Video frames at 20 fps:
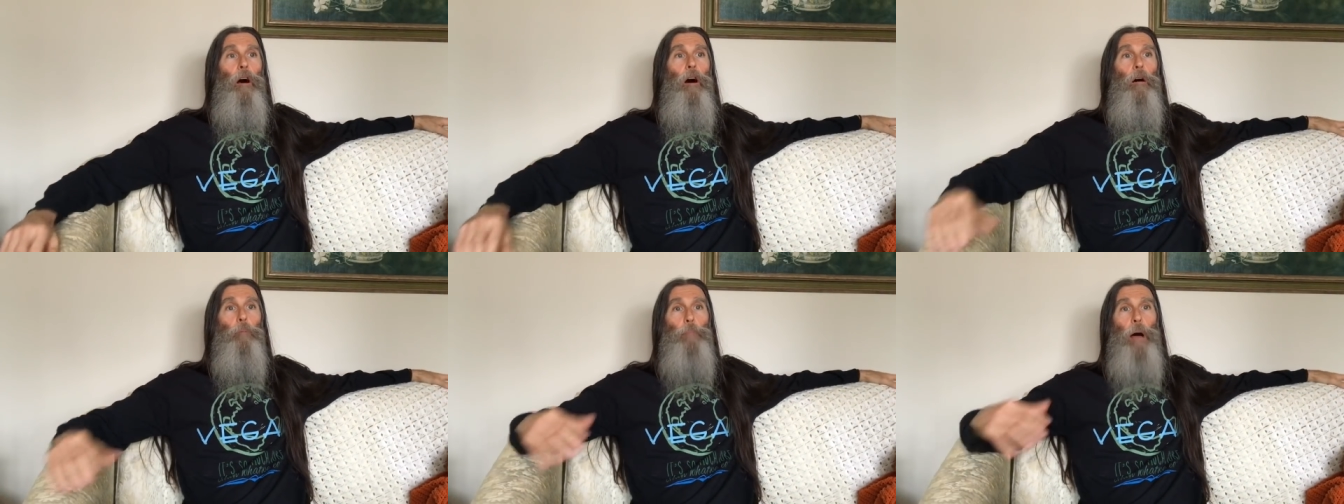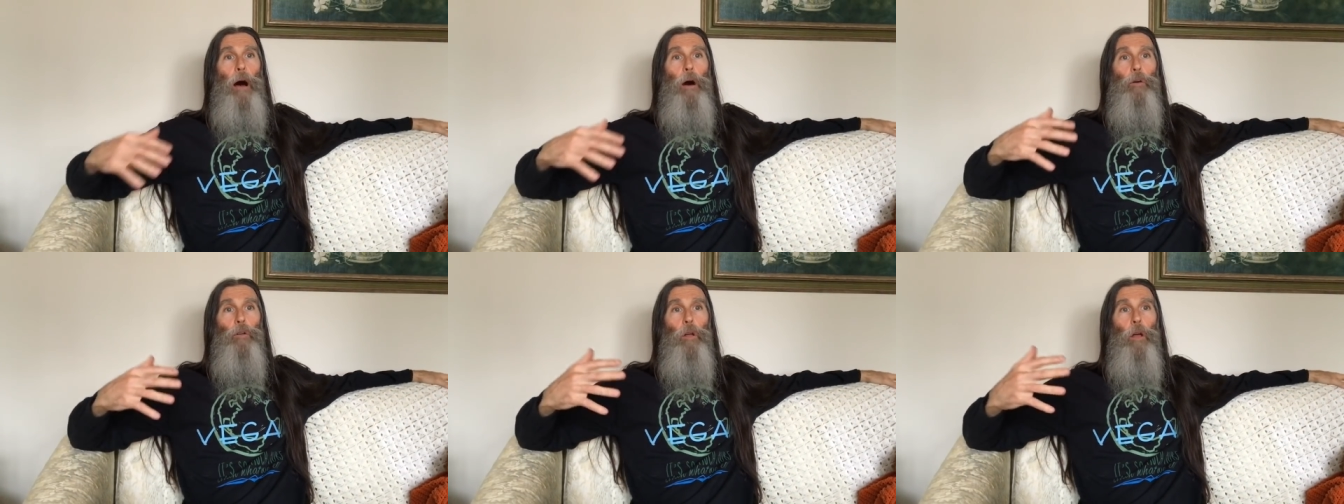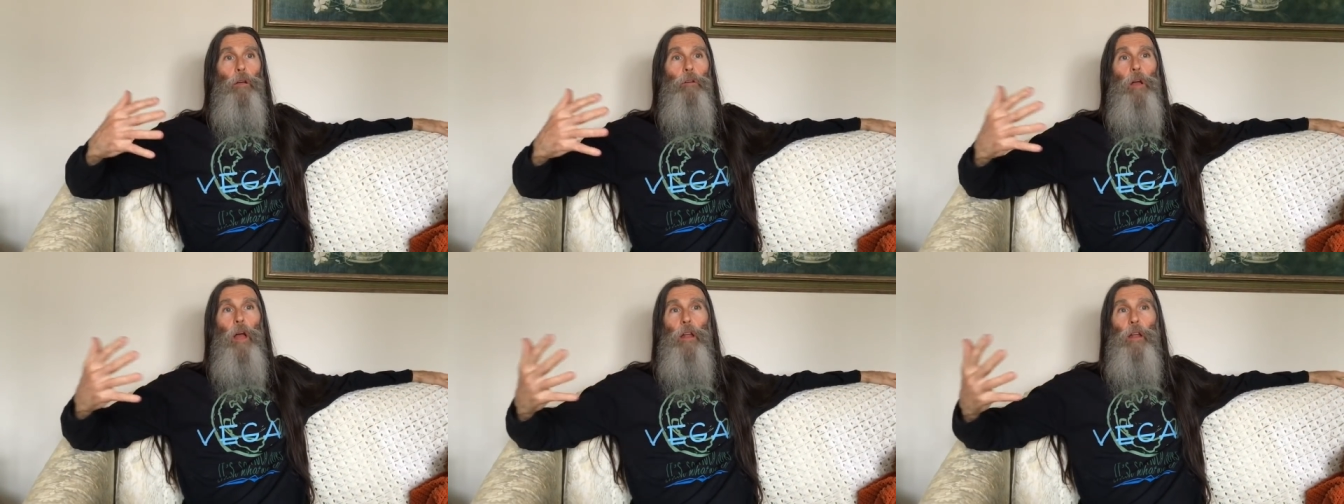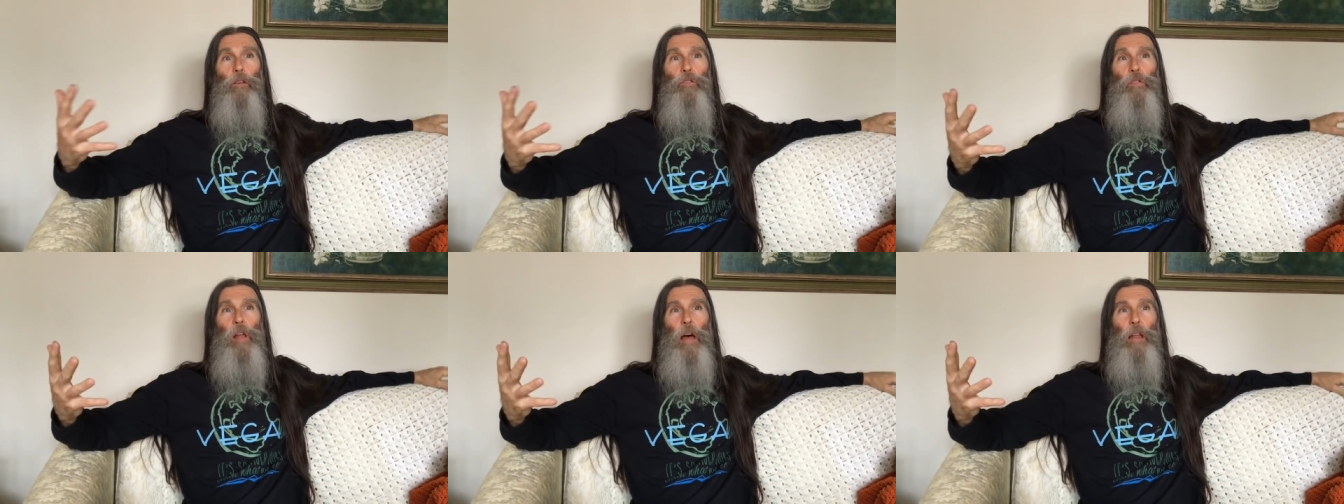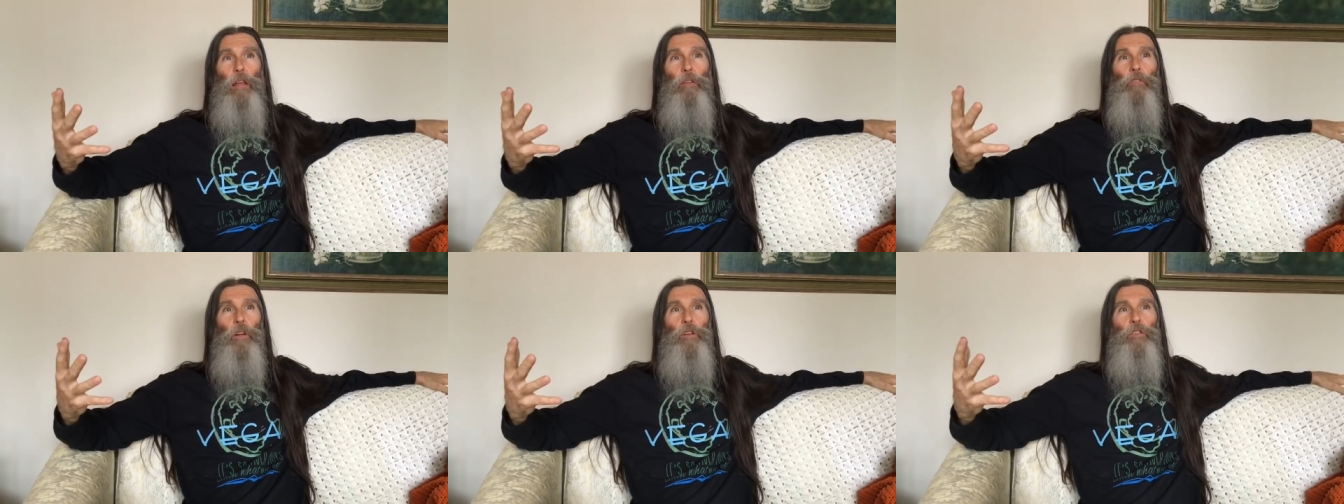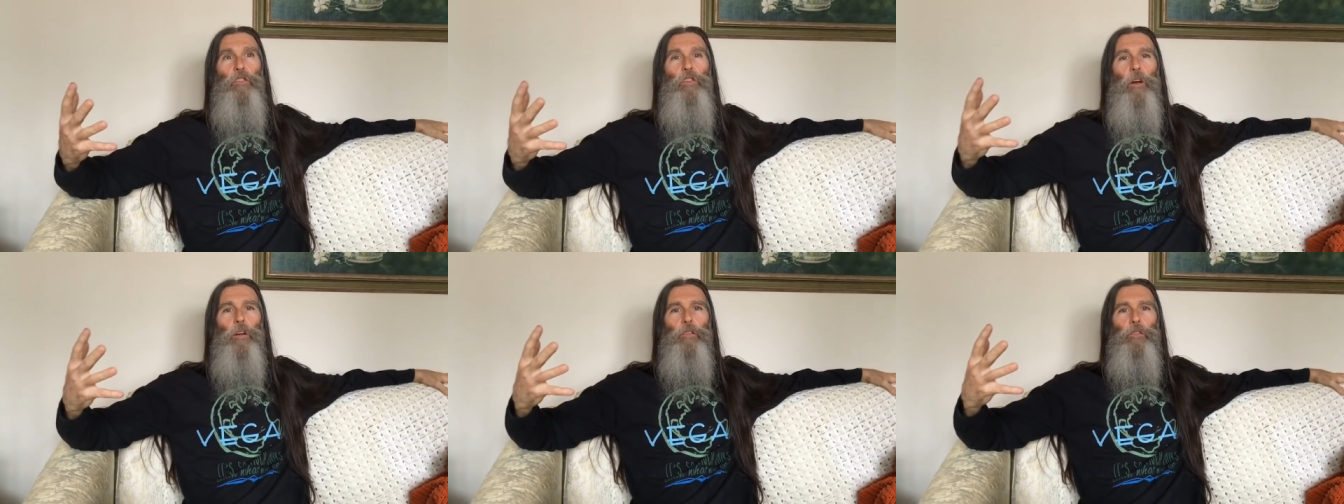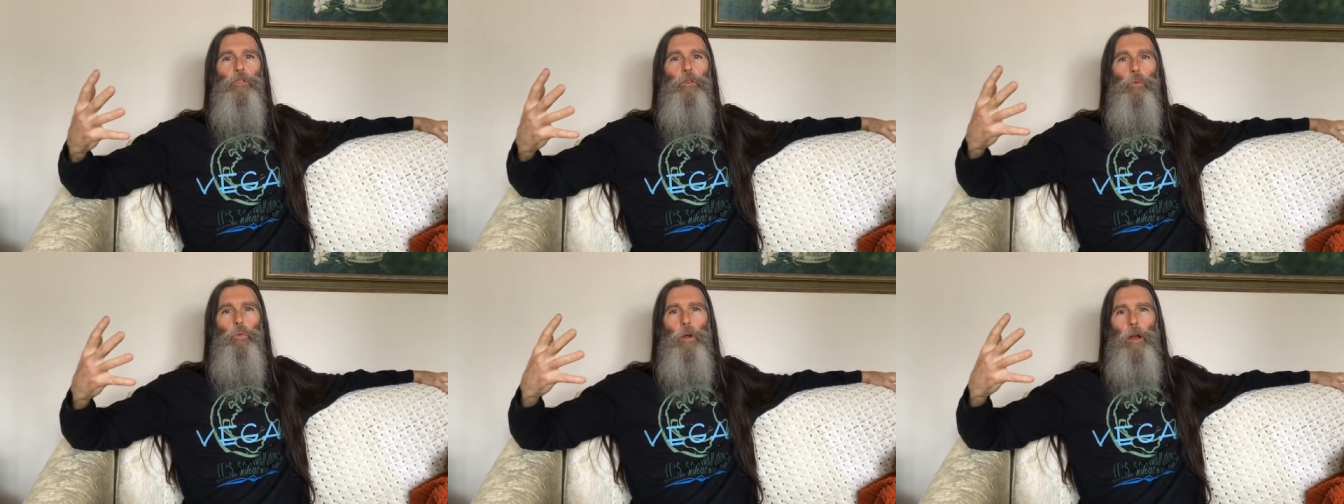about and it's not even just